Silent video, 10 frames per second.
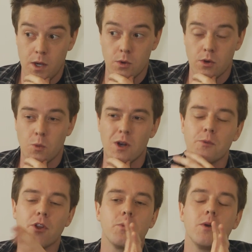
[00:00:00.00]
We
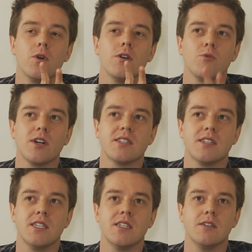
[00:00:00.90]
weren't
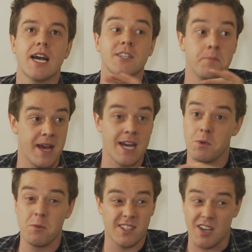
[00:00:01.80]
rusty as a
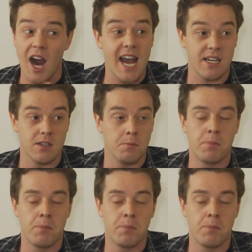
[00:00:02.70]
band. We were tight.